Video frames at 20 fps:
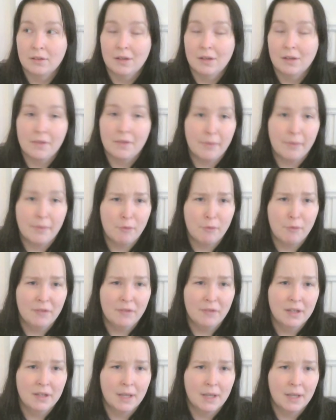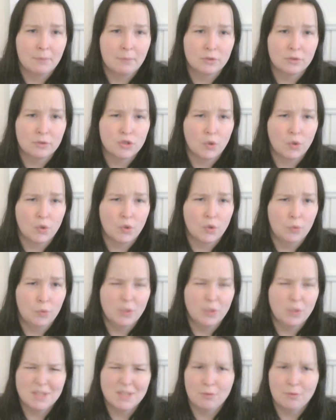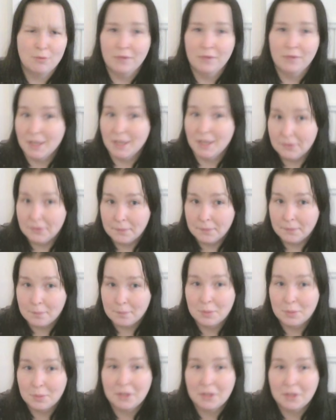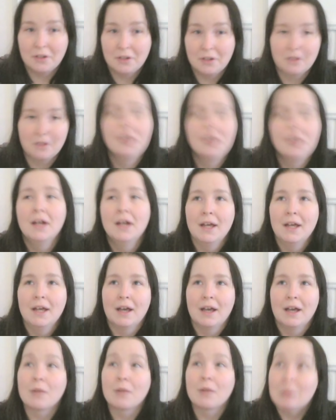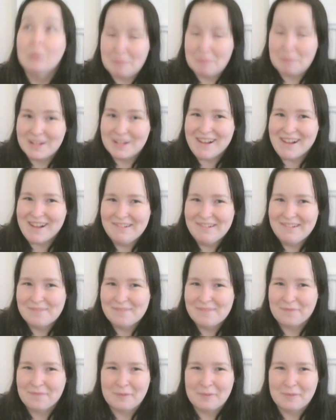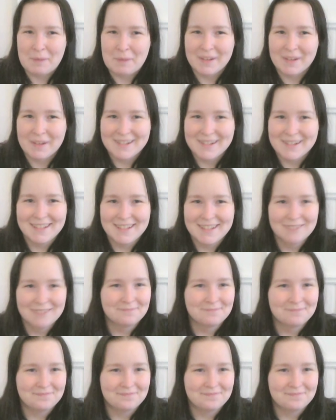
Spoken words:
another movie. I'm not sure which movie yet, but I will be there with my knitting,